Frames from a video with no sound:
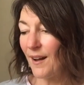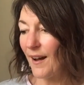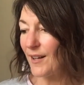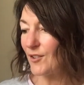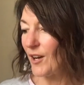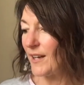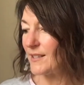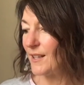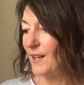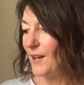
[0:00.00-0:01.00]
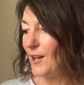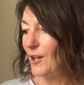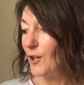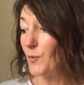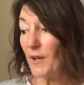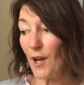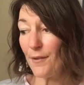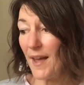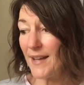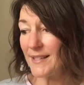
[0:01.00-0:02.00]
I cried. "Could we go
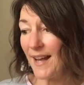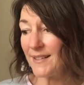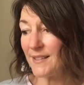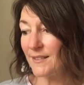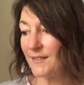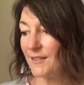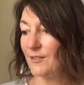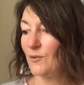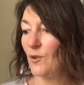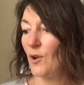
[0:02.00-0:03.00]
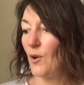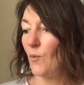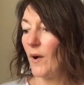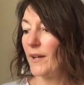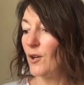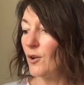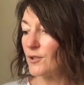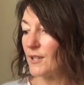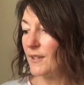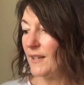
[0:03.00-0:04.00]
there, Dad?" "Why
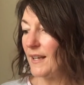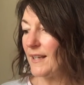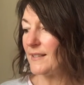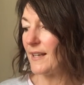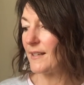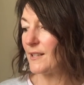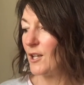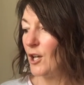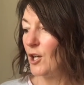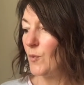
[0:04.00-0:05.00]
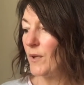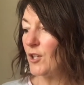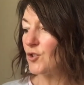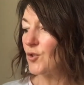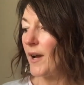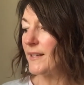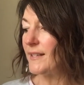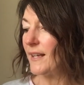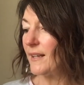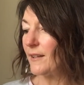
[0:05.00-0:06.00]
not?" he said. "We could try
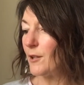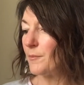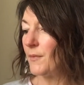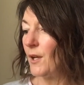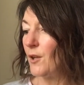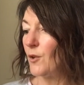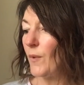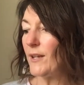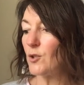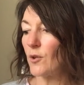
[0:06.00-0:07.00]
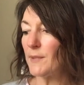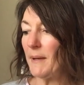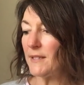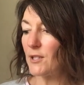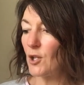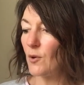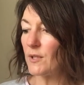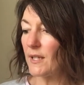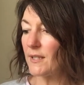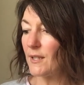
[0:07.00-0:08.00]
tickling them the way Doc Spencer told
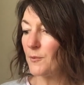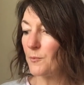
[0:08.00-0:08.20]
us."